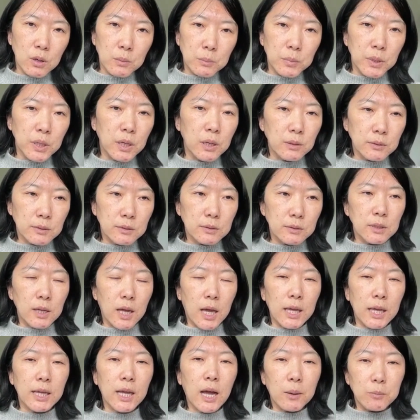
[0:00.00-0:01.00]
because
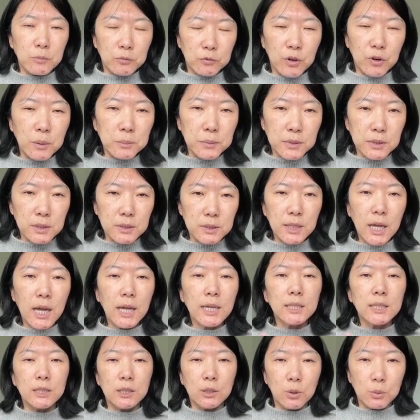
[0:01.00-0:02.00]
I come from a
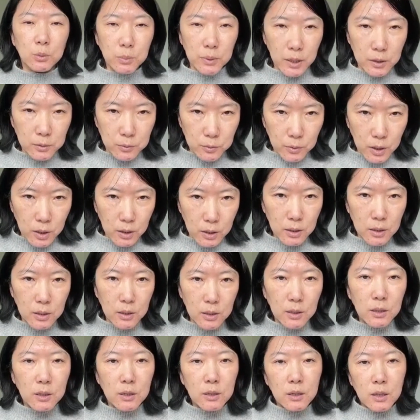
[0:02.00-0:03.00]
technical background
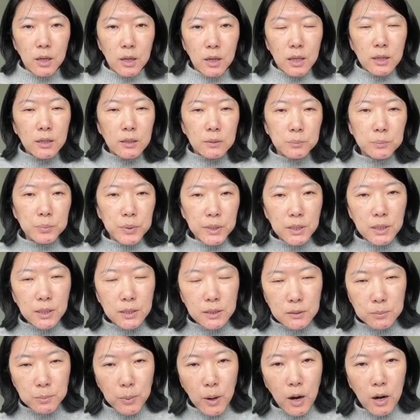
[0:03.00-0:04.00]
and the
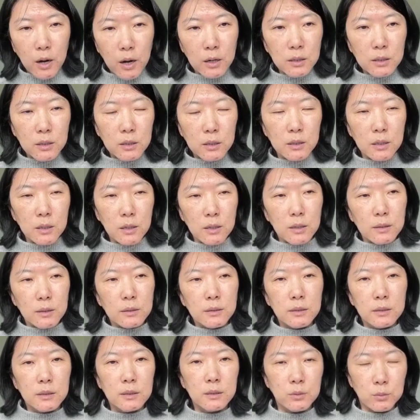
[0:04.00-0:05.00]
business part
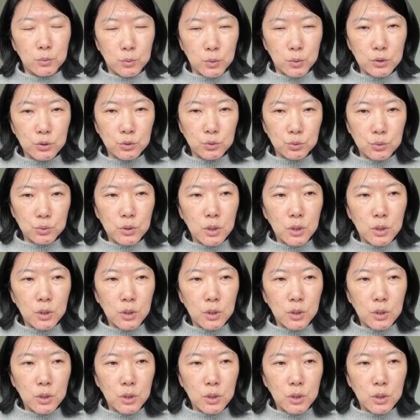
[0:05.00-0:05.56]
was